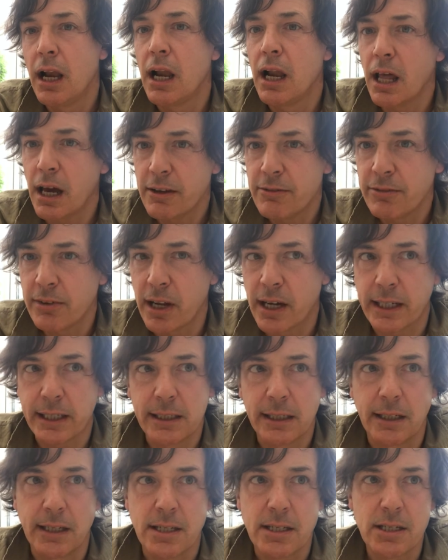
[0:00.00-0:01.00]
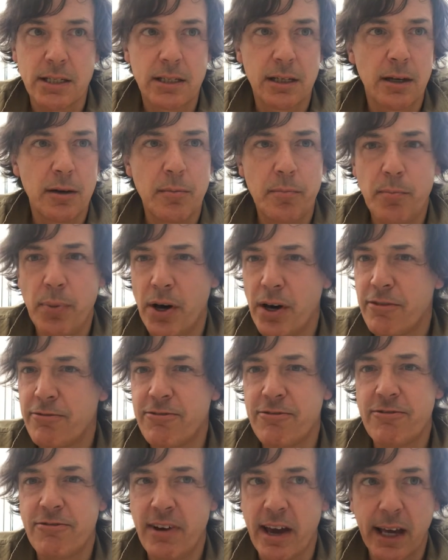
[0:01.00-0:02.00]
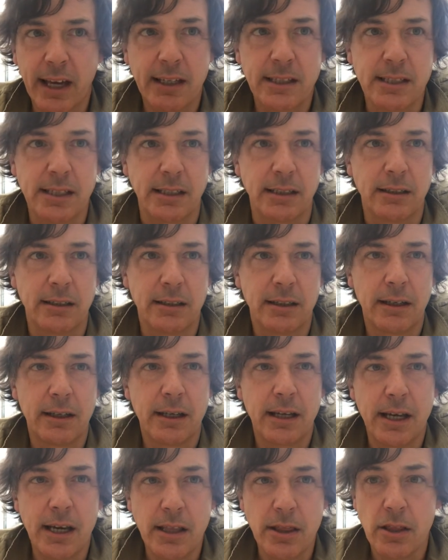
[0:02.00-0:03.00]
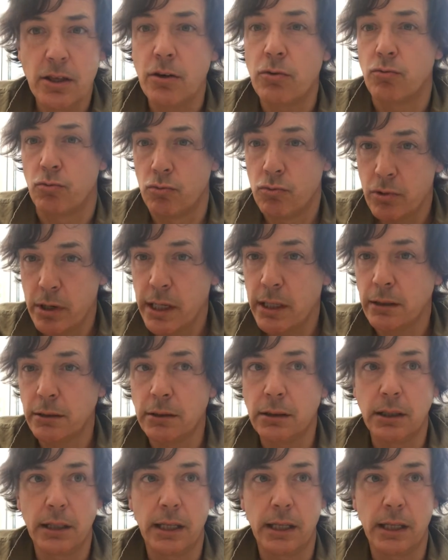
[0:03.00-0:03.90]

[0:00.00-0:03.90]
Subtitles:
Lifelikeness perfected in the real